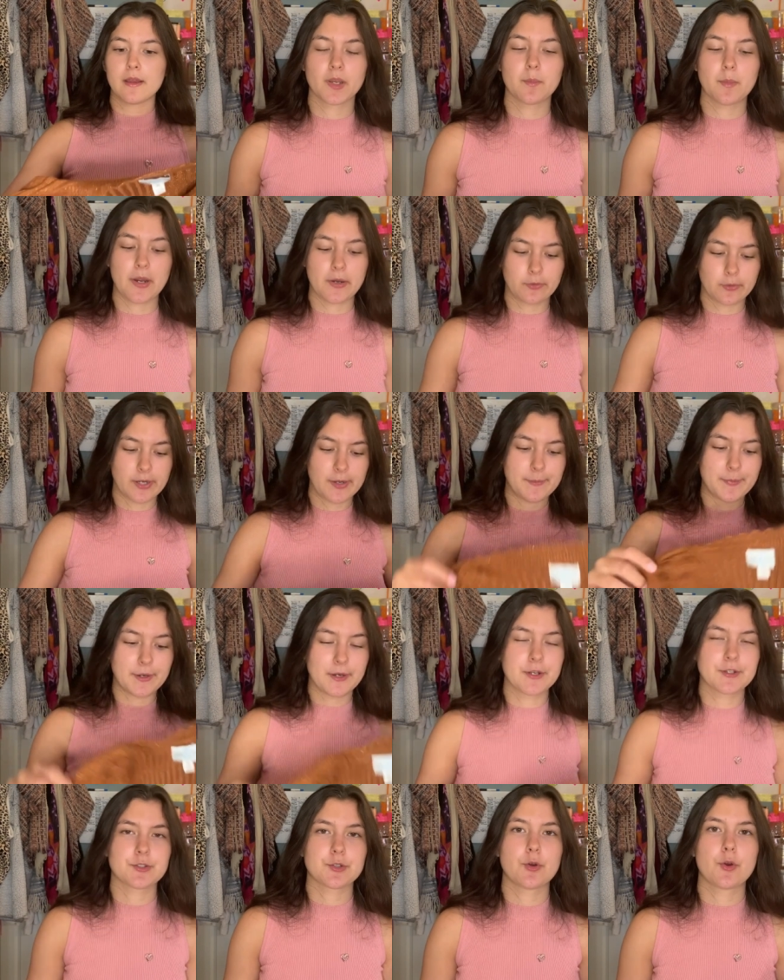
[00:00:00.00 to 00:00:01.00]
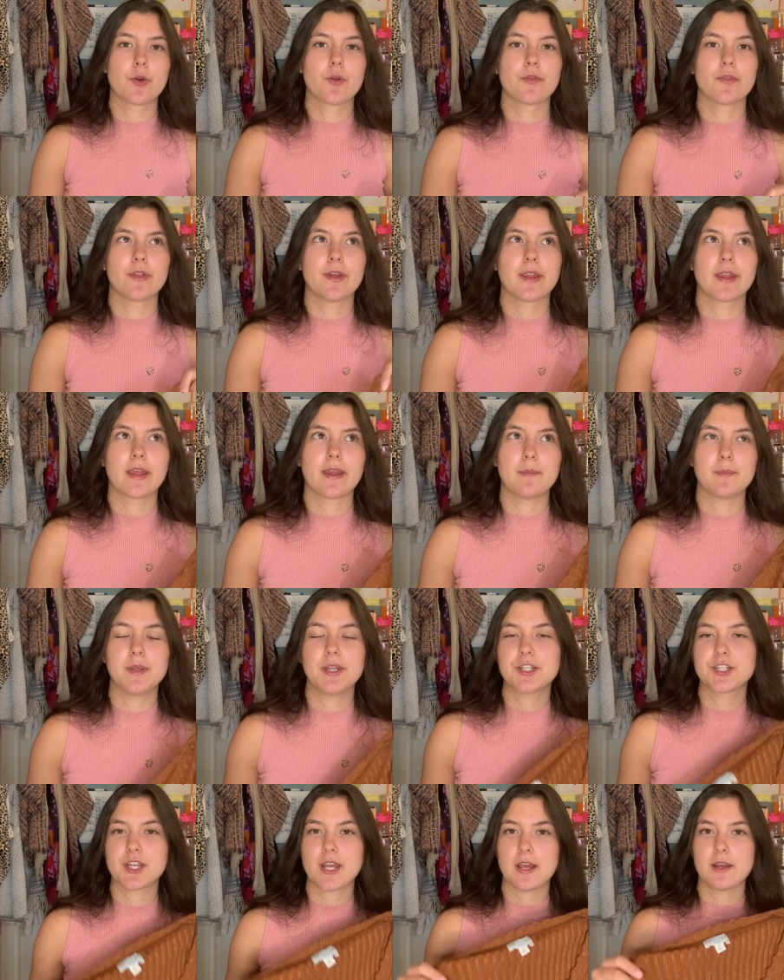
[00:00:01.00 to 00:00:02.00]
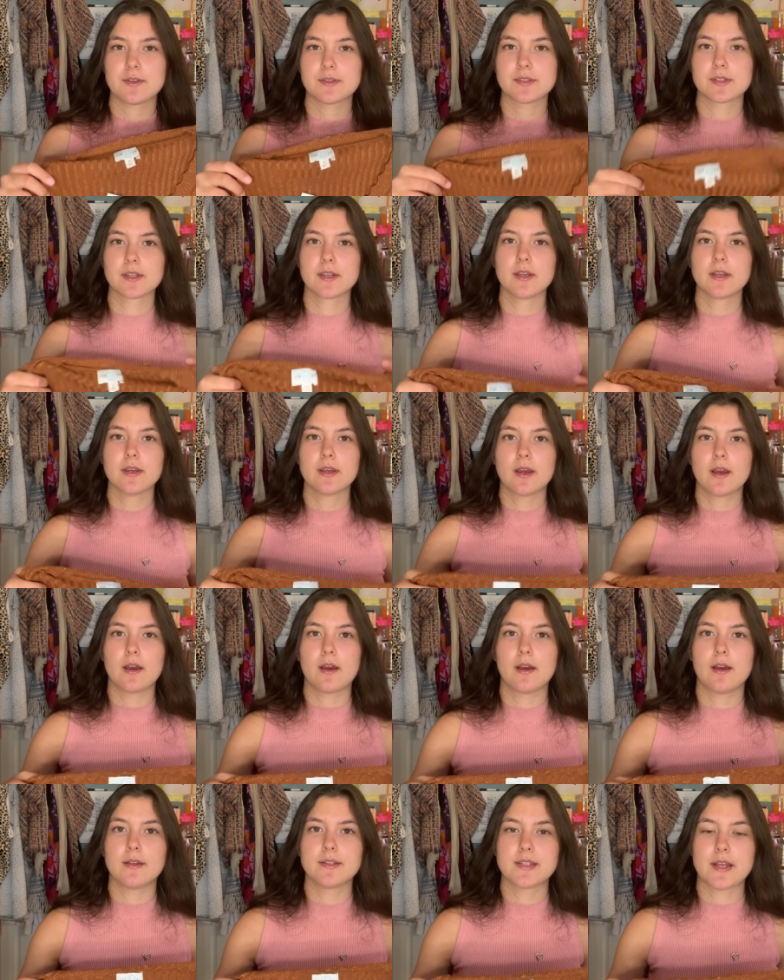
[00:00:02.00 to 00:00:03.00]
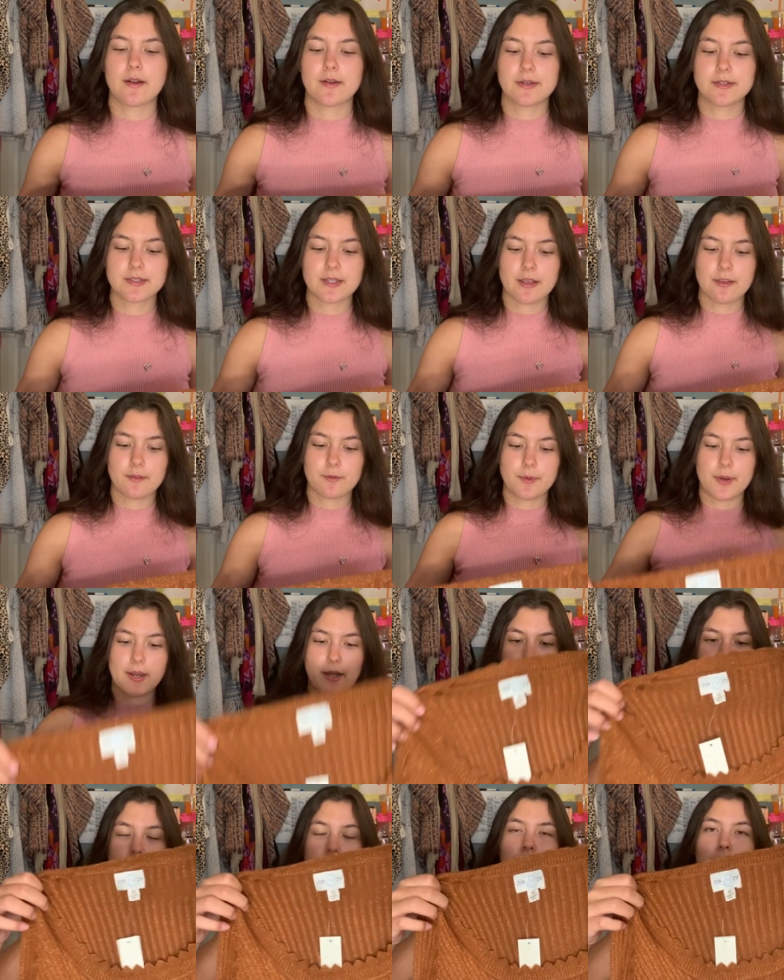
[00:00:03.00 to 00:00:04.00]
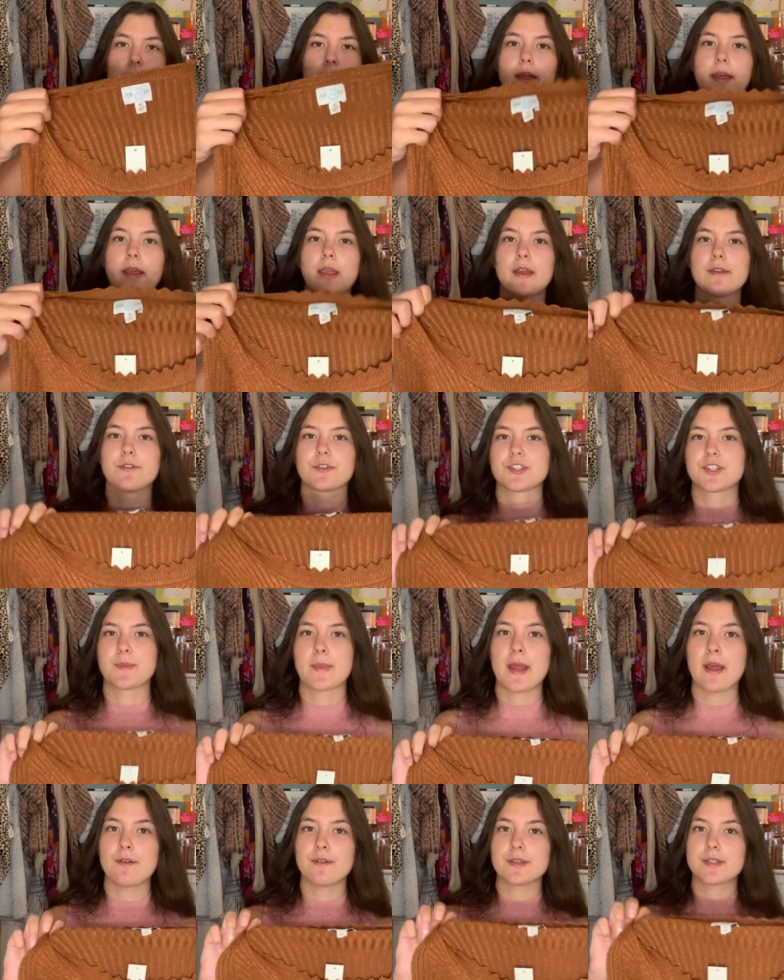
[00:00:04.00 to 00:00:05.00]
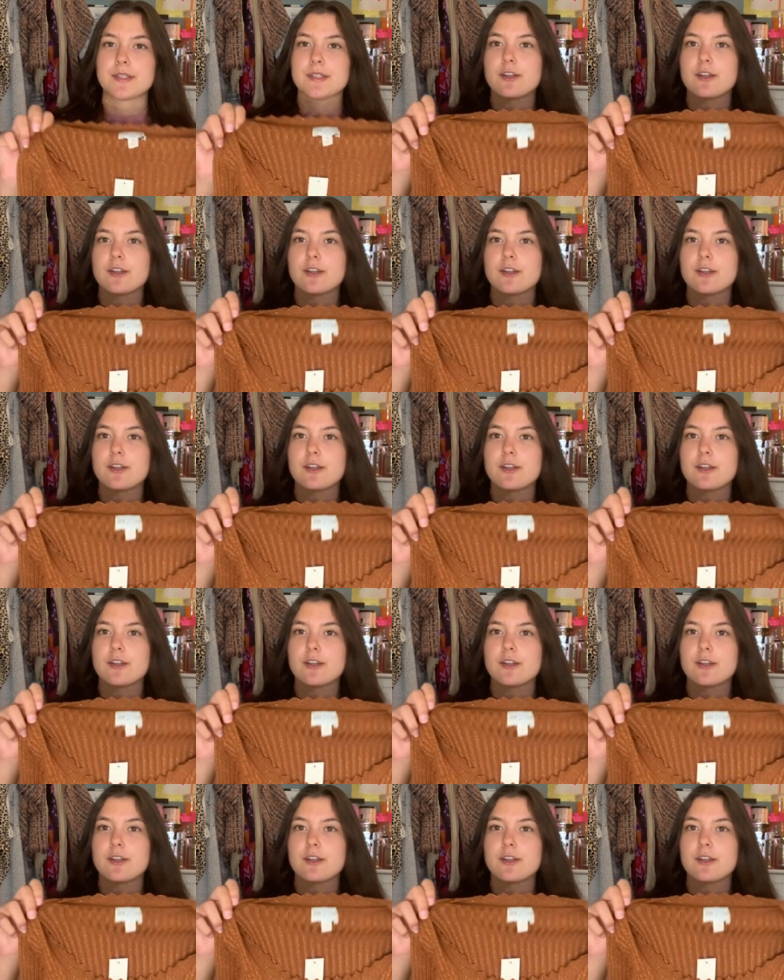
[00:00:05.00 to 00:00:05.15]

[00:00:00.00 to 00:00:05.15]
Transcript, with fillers: My grandparents own like a beach house uh, down in Delaware and there's some outlets